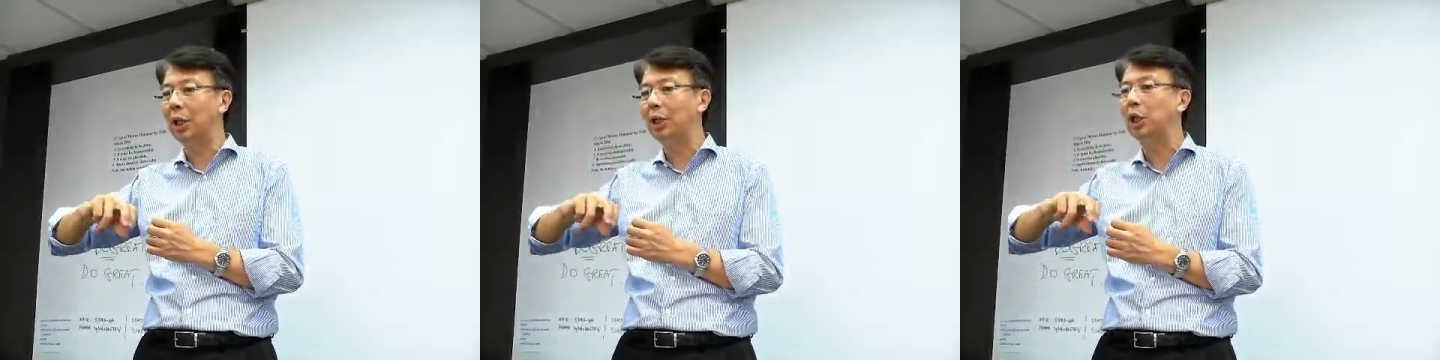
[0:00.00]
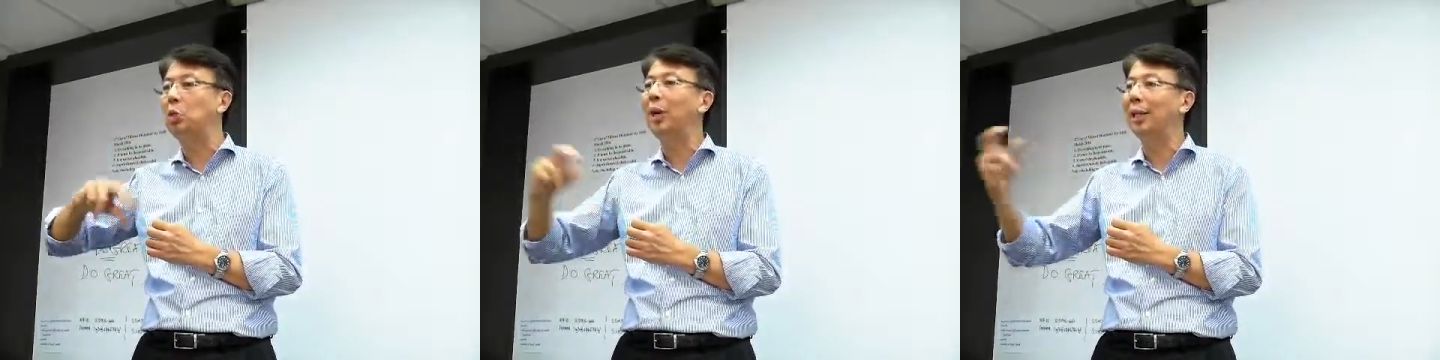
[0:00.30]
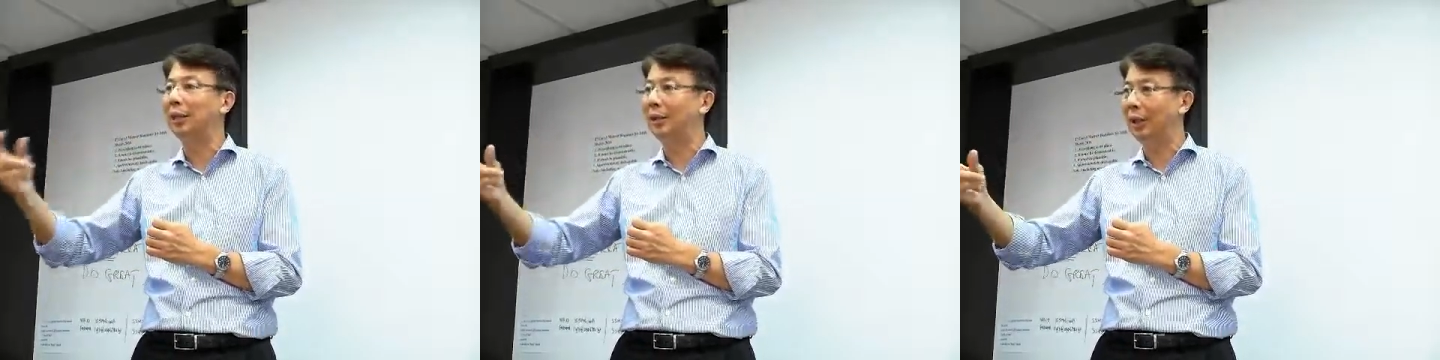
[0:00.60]

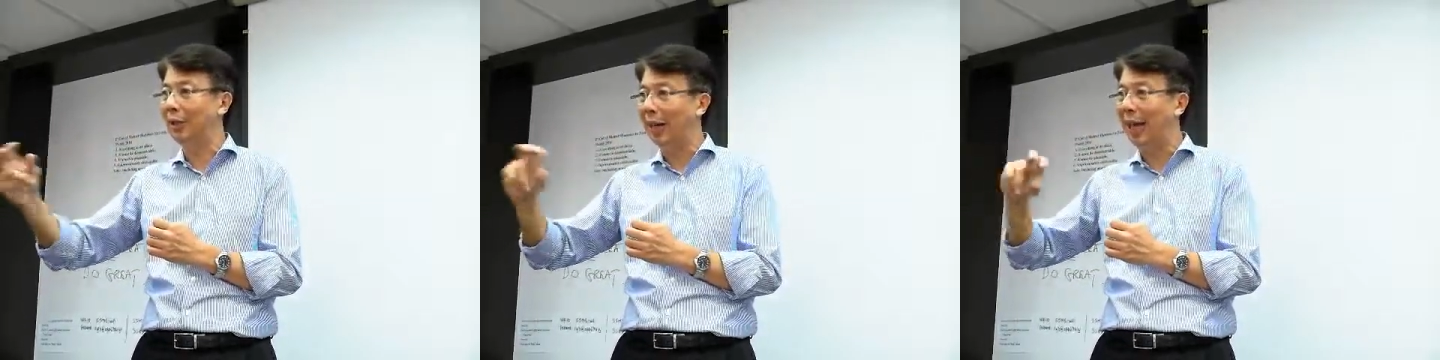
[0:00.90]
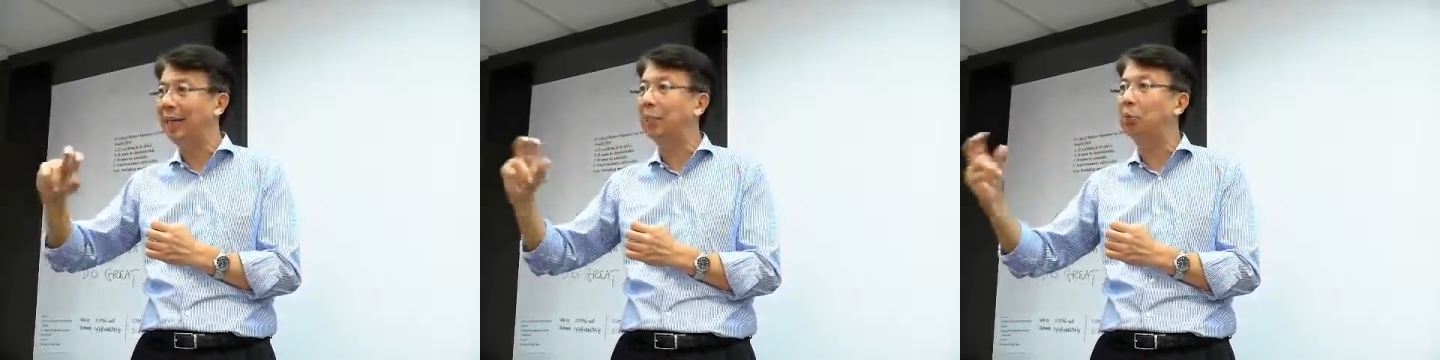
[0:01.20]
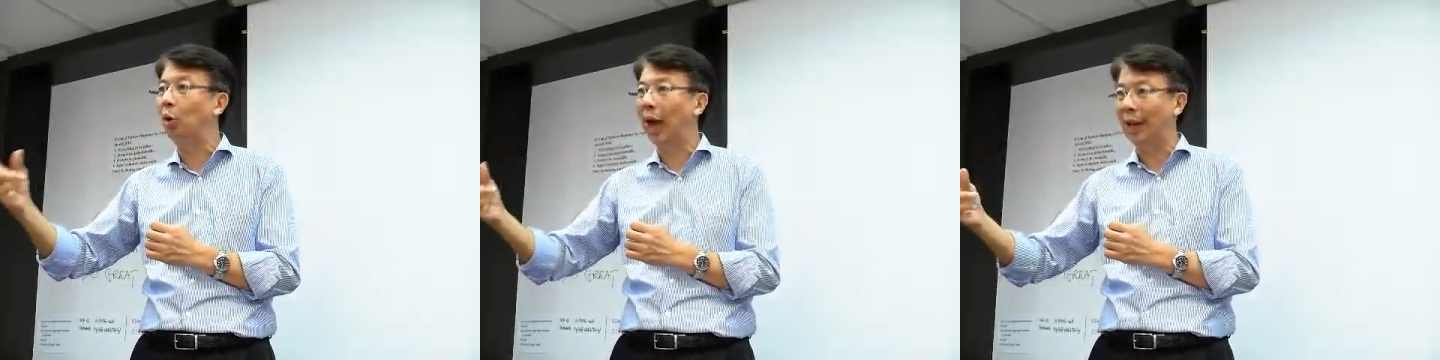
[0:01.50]
students related
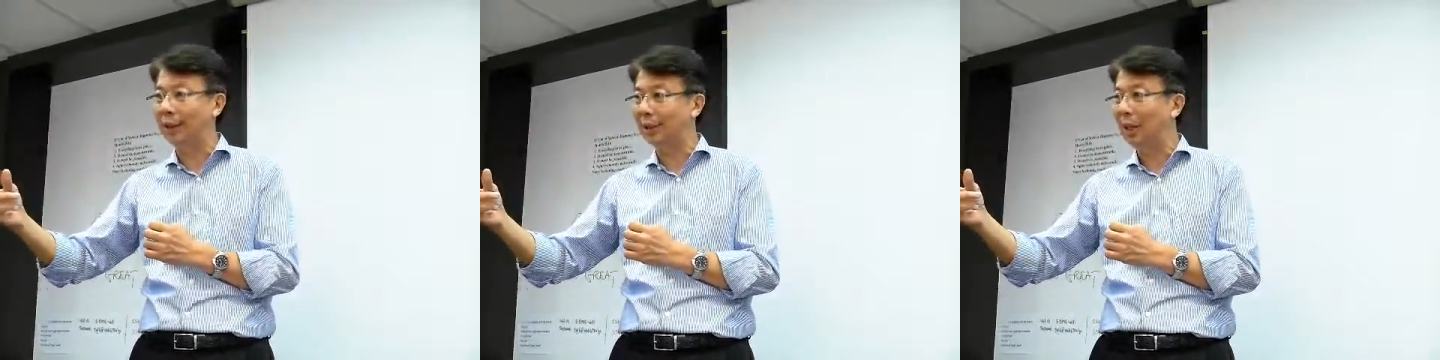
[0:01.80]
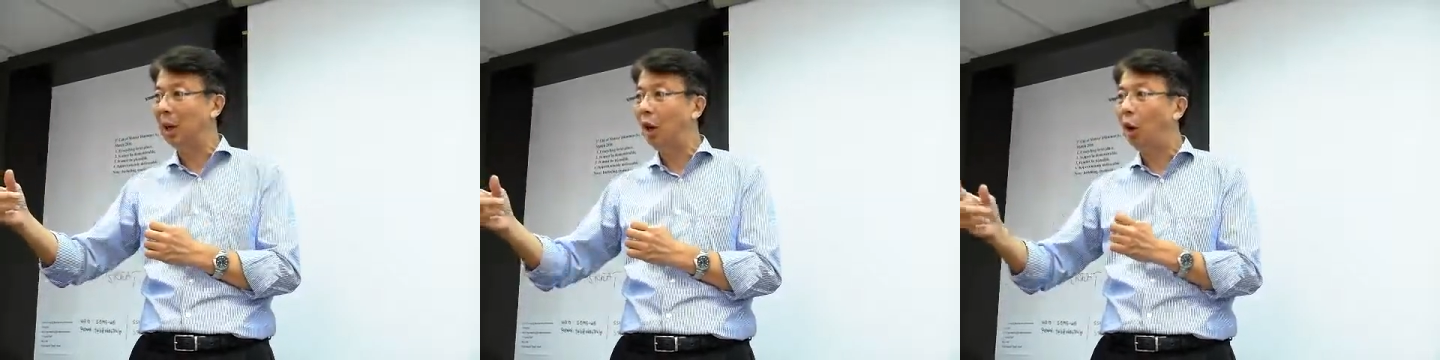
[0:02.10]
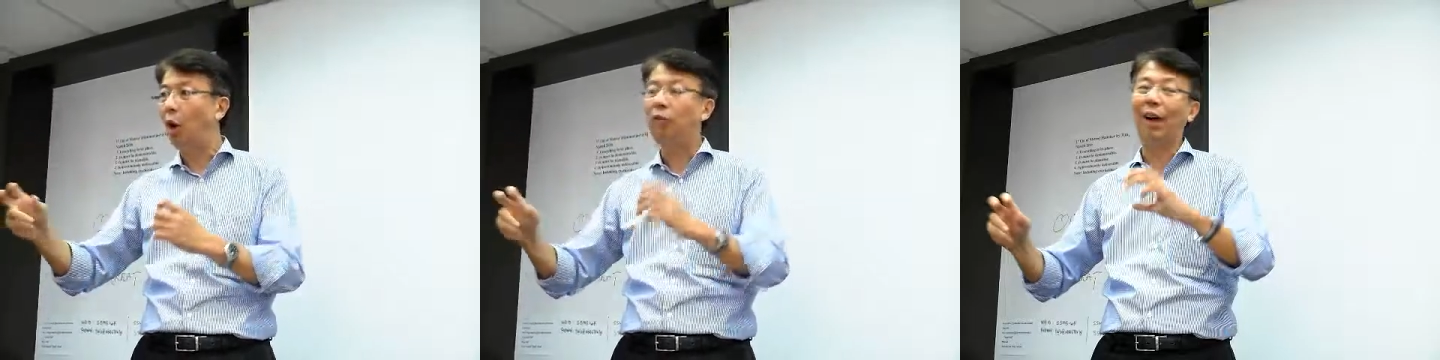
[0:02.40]
products,
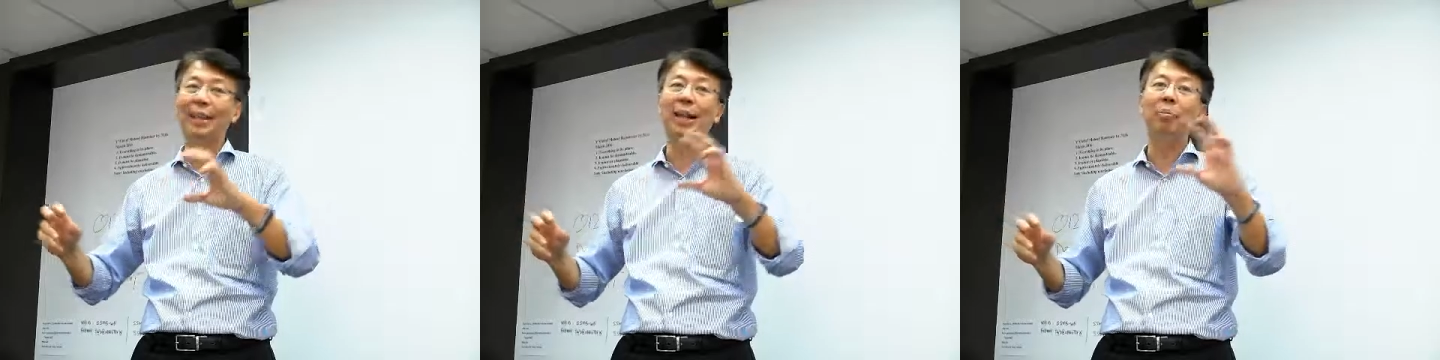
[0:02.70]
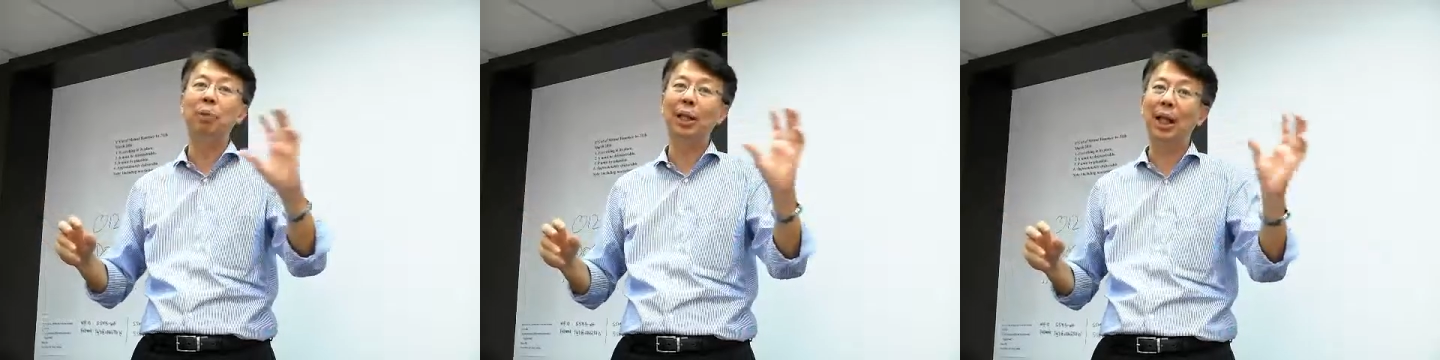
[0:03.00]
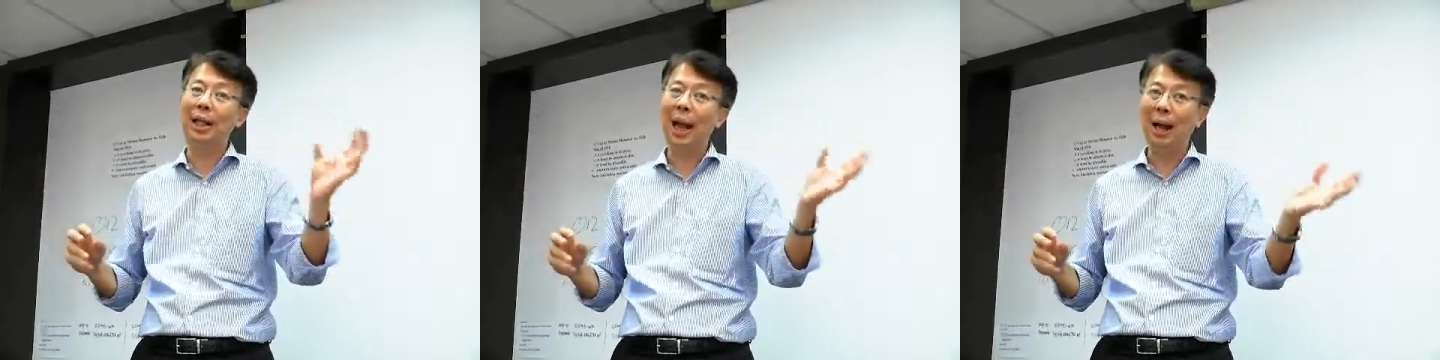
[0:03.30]
or for
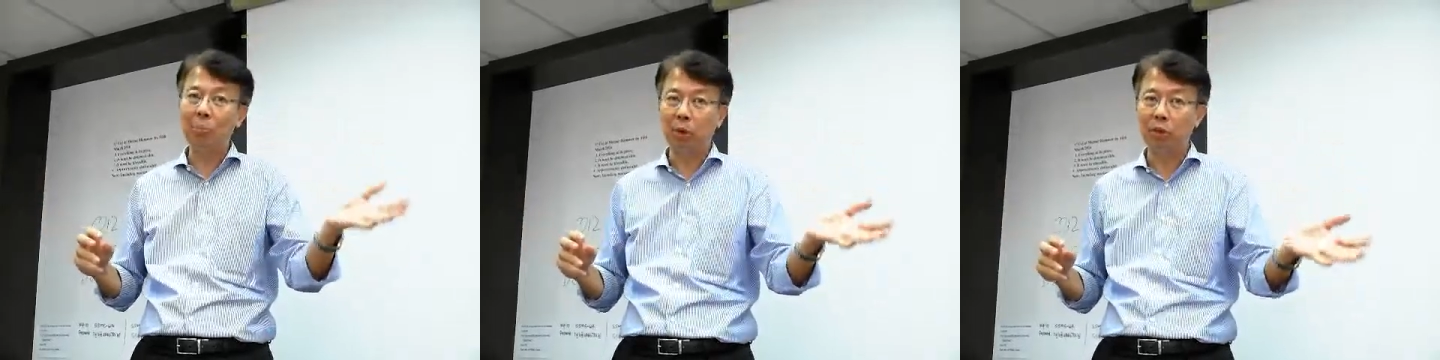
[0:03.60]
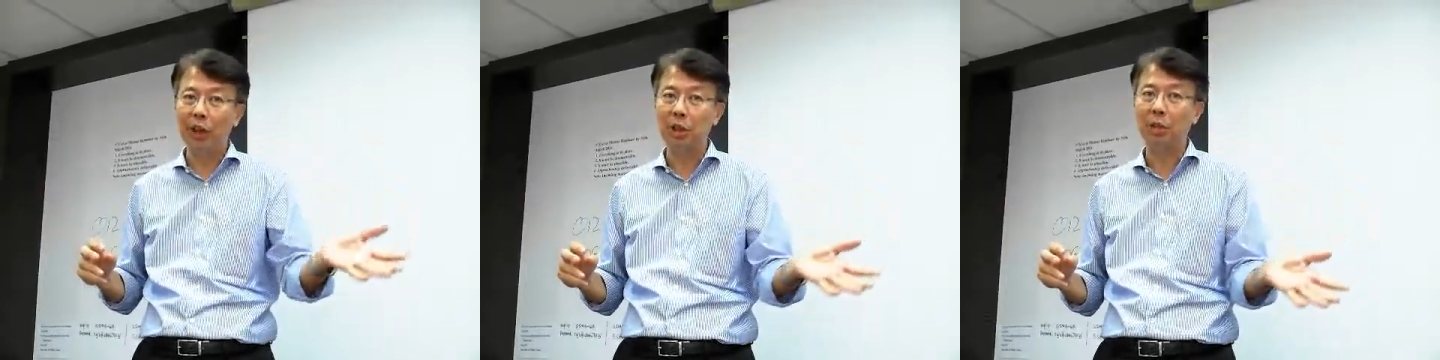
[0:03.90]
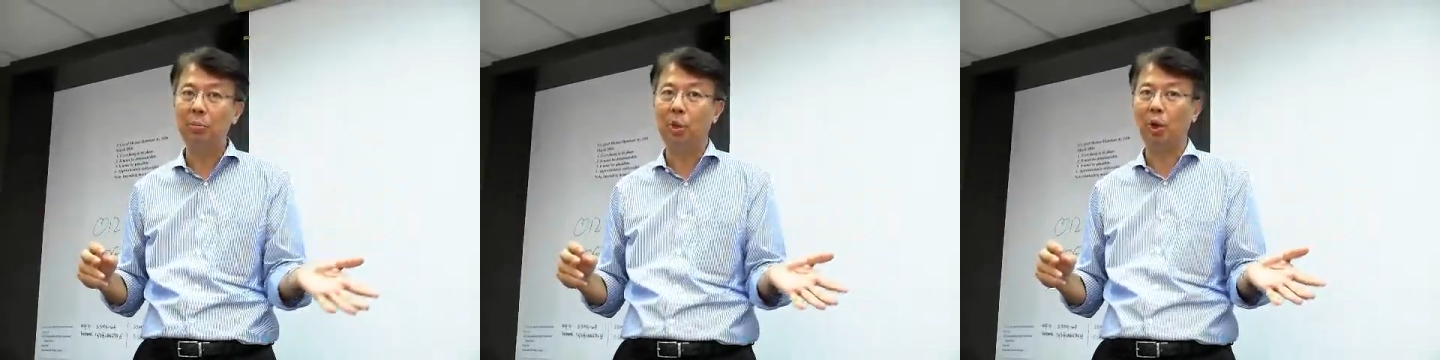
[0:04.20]
example, a young
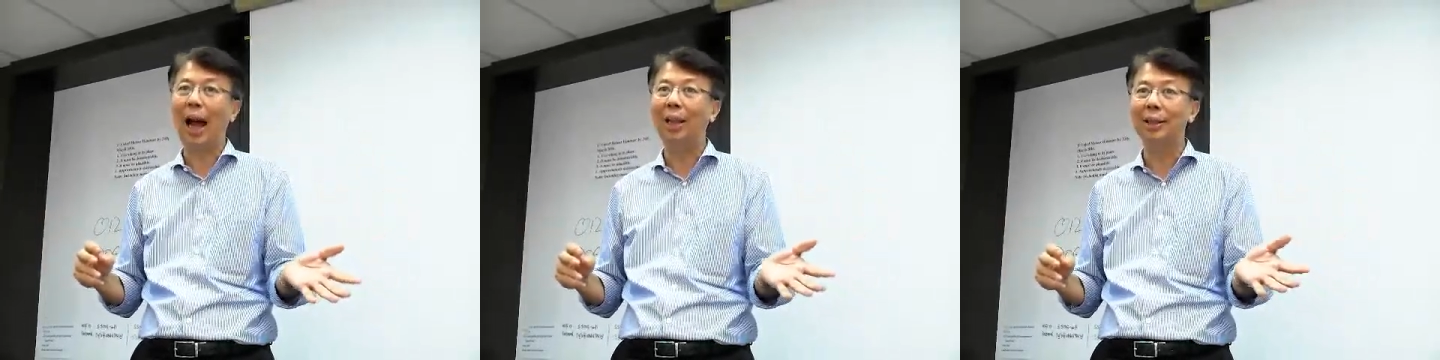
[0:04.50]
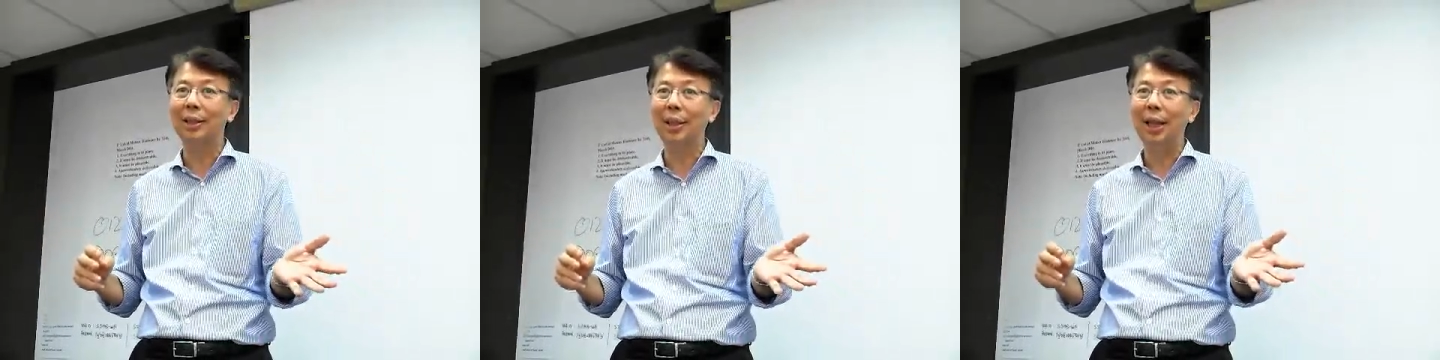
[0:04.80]
professional product,